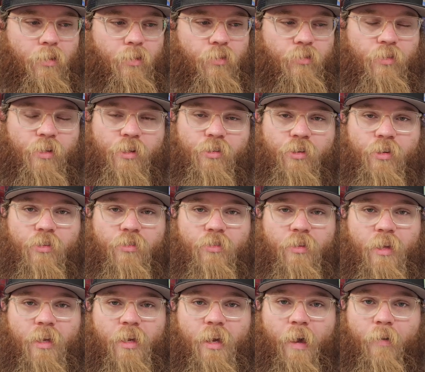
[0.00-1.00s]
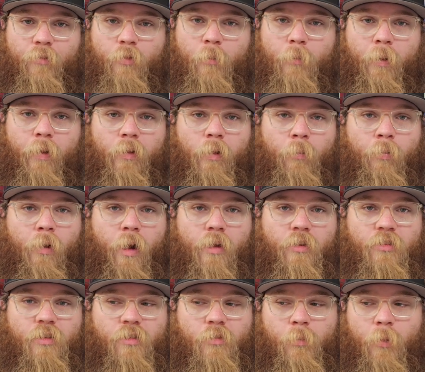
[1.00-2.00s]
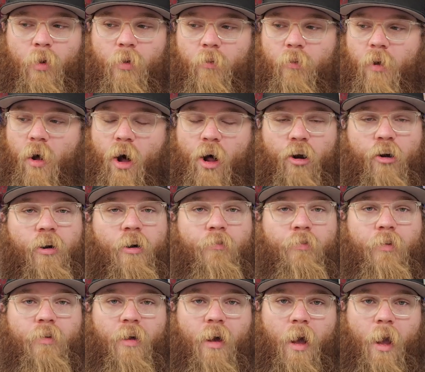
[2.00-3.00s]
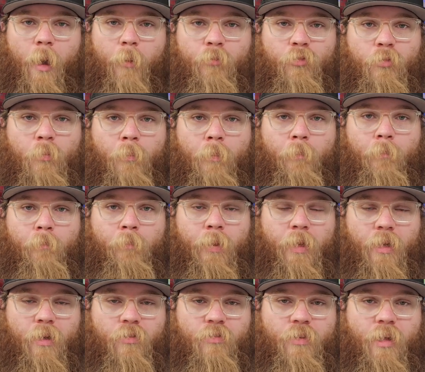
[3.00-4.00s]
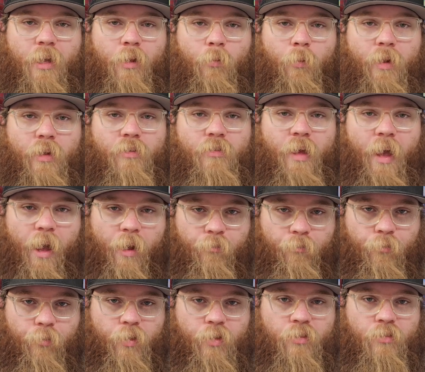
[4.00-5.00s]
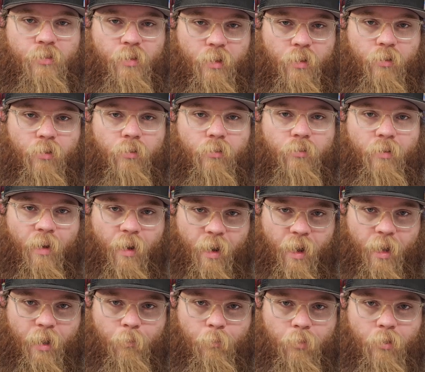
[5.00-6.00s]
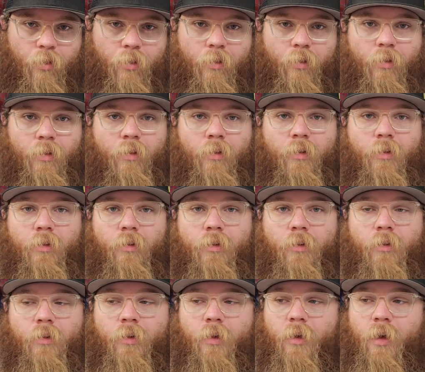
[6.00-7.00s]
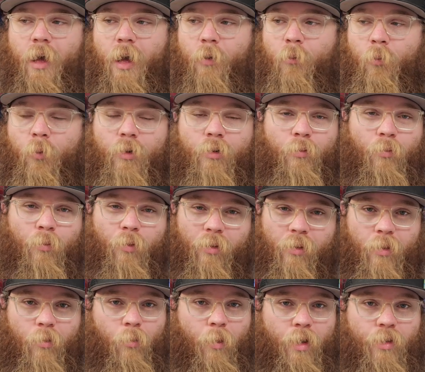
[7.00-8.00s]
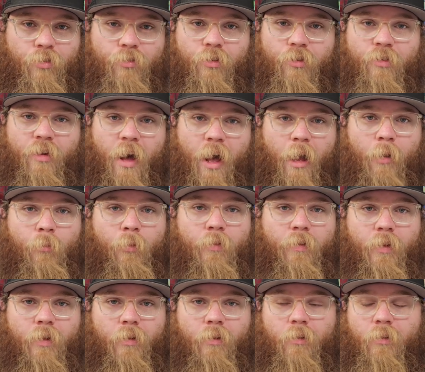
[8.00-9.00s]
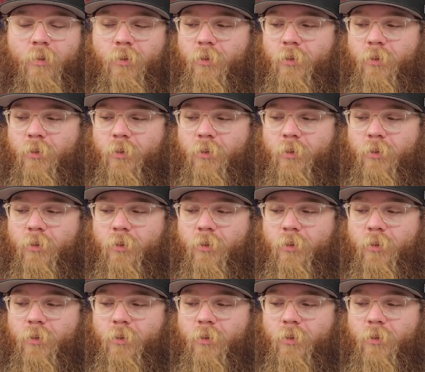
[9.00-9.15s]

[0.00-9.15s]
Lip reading: CGC, I've compared their prices about 100 different times. PSA wins every single time. I wouldn't really waste your time with it.